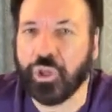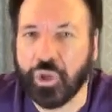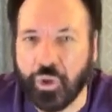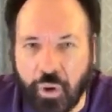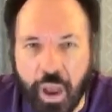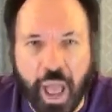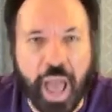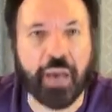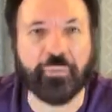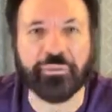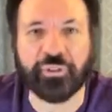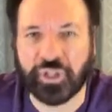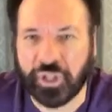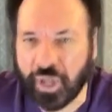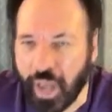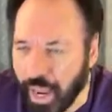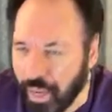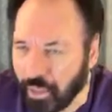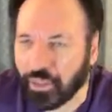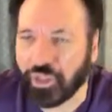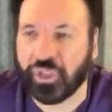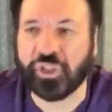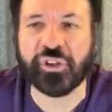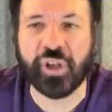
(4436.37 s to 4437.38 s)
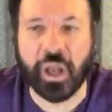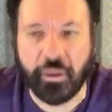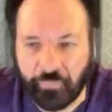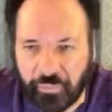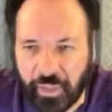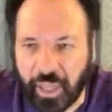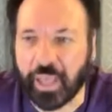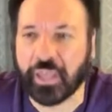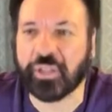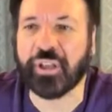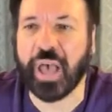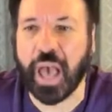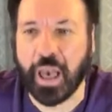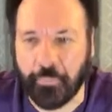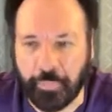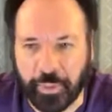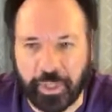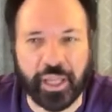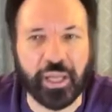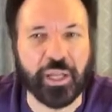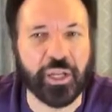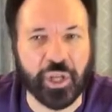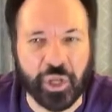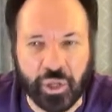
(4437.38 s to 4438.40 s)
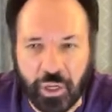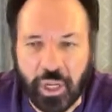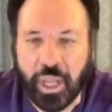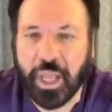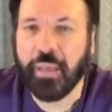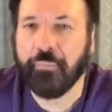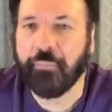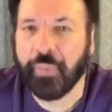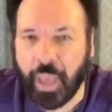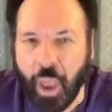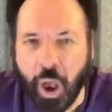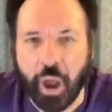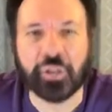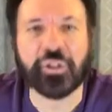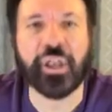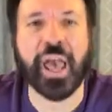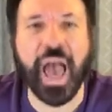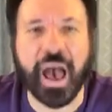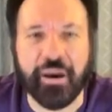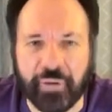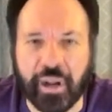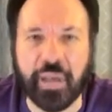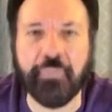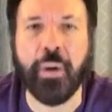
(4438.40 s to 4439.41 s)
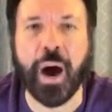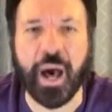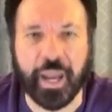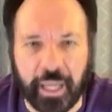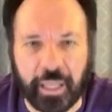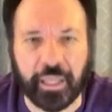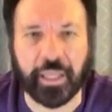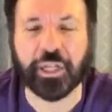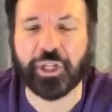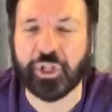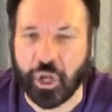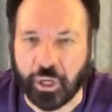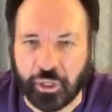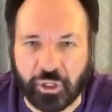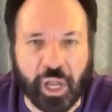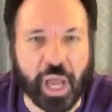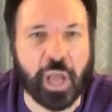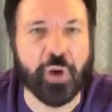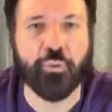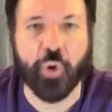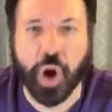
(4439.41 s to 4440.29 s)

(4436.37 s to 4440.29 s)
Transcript: You have changed. Something has happened in you because everybody in the church,